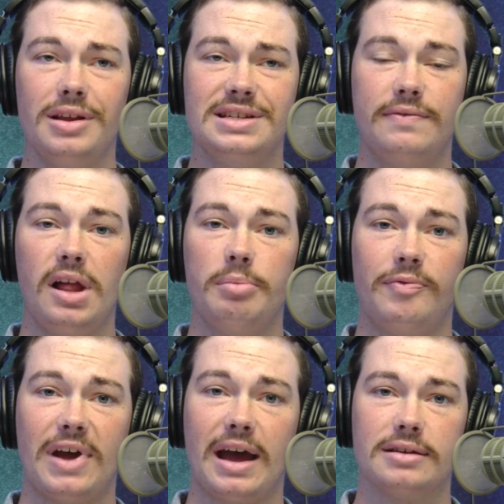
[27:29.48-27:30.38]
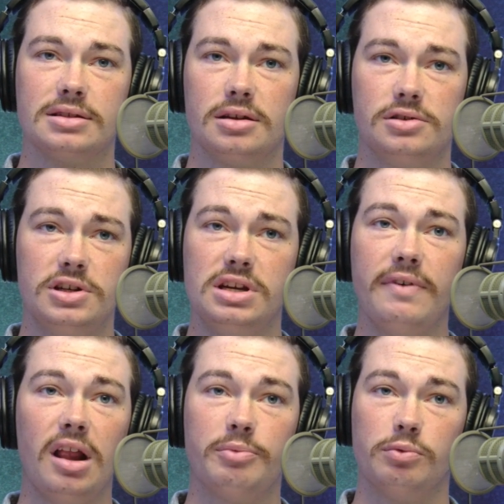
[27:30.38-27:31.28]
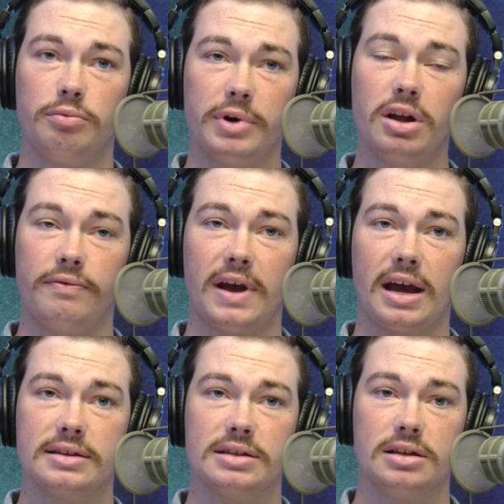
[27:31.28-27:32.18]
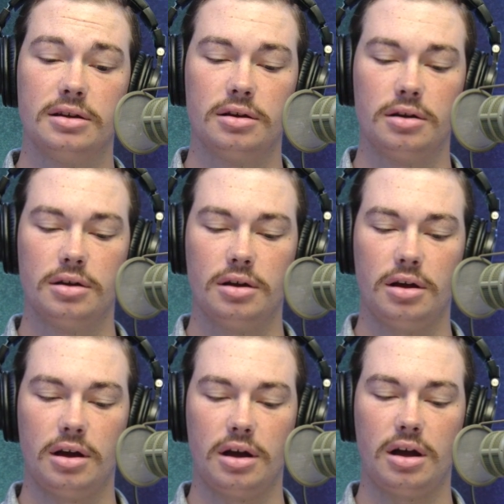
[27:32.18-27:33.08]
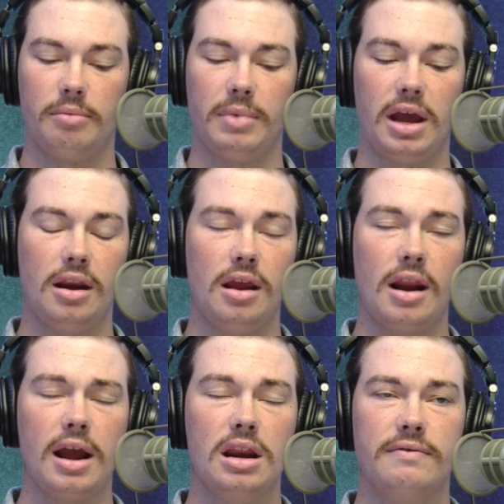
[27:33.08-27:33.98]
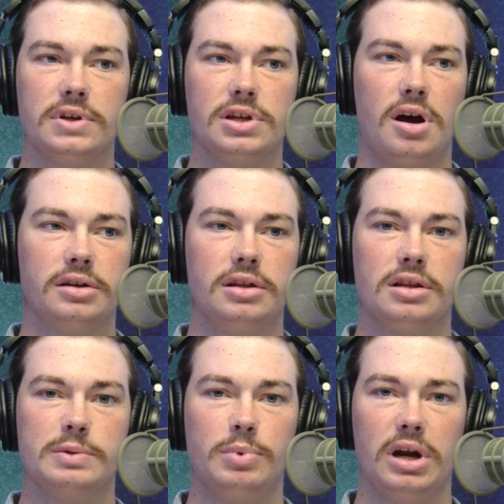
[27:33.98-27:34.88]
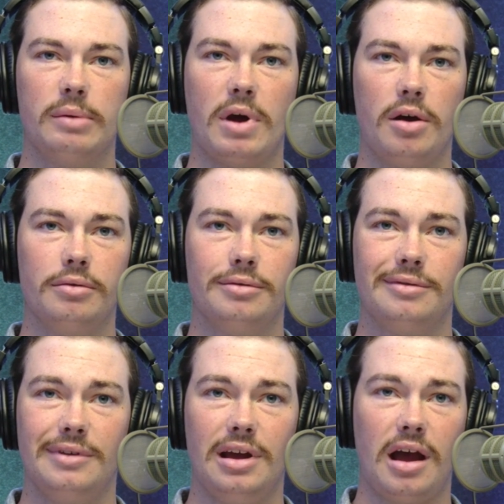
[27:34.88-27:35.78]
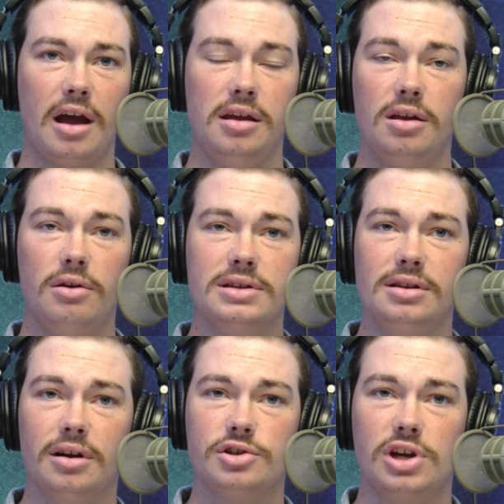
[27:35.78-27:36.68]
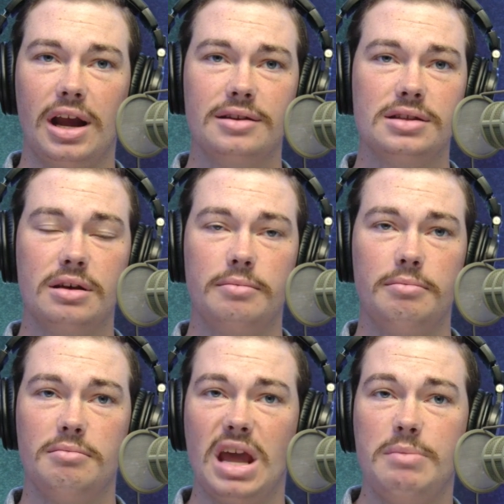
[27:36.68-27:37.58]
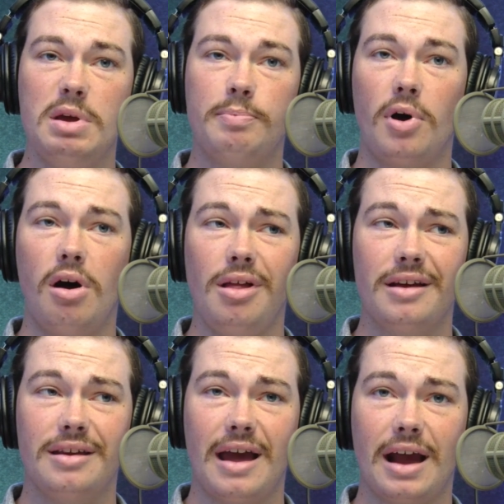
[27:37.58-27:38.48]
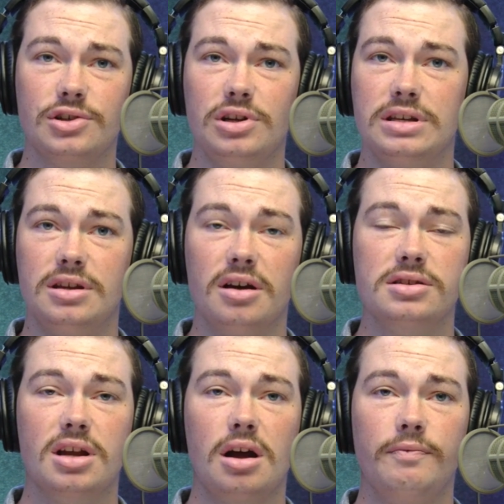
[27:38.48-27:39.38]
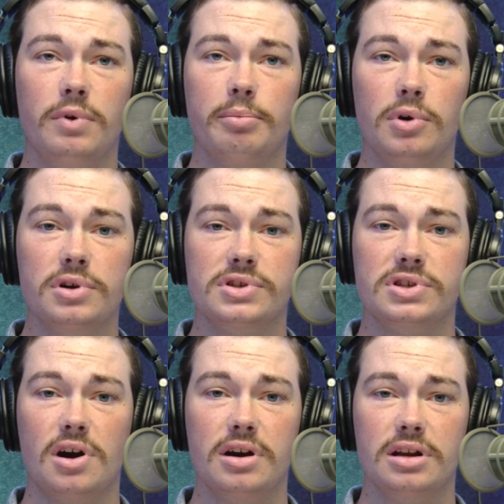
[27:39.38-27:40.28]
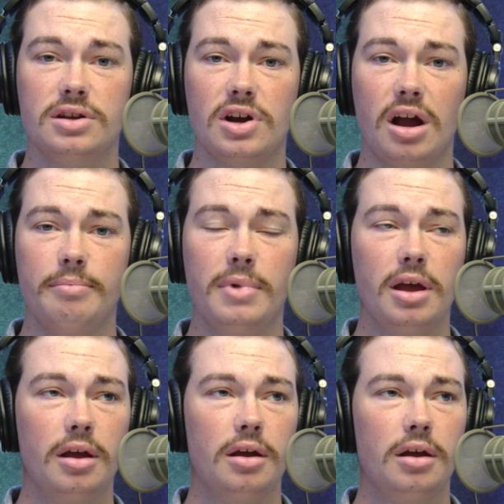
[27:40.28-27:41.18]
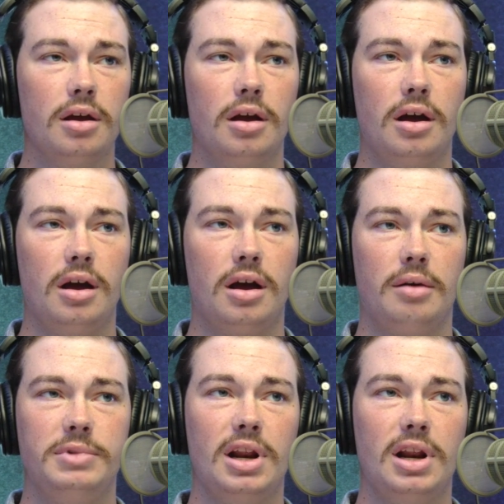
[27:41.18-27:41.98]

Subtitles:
developed fast. She's developed real fast. And I had even talked in the spring about, is there a chance that maybe Paula actually does come for Brooke's starting job? I